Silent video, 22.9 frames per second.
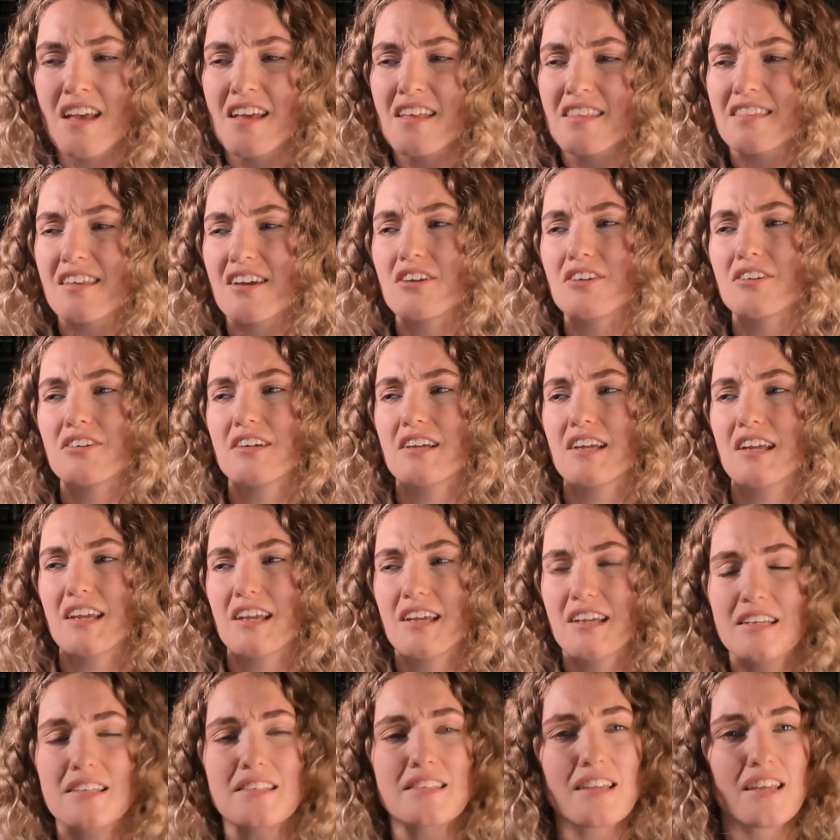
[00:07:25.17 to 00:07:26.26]
There
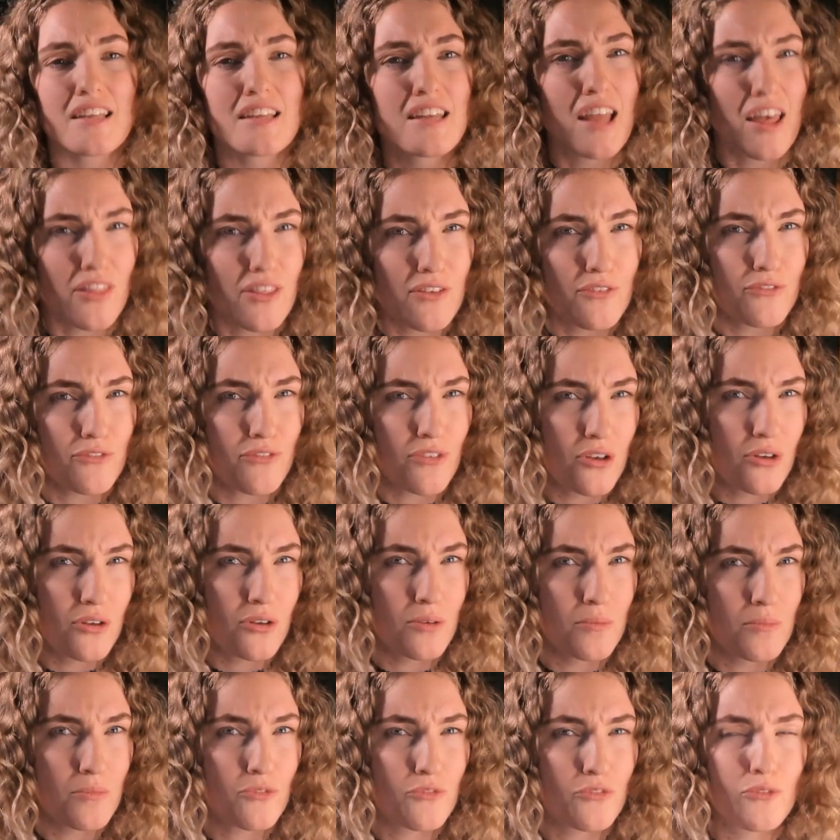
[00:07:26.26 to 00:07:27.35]
is another
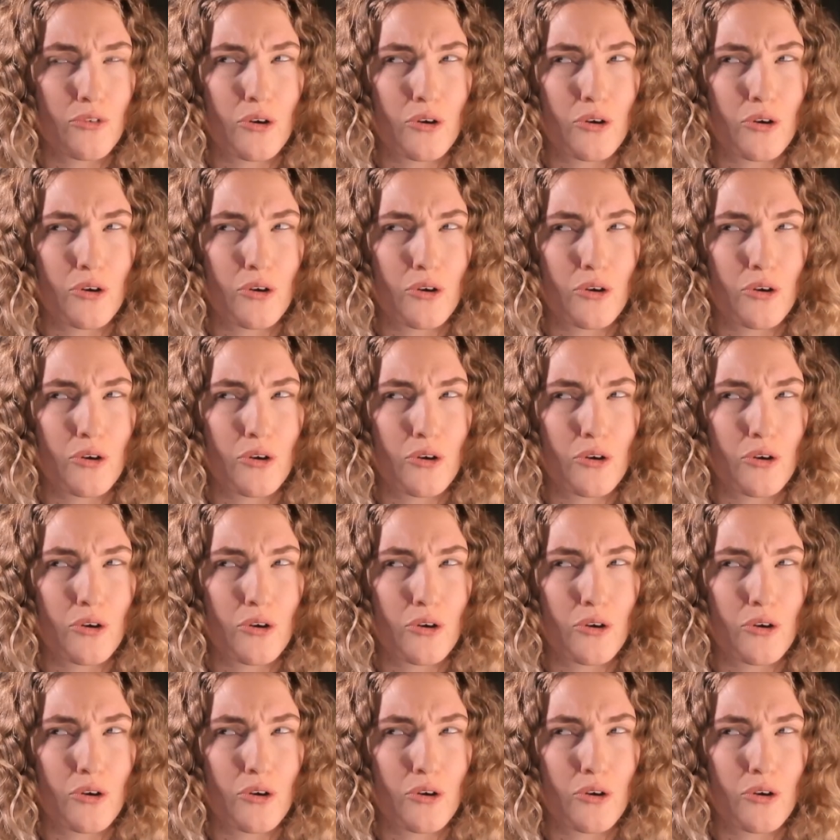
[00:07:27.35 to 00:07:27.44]
film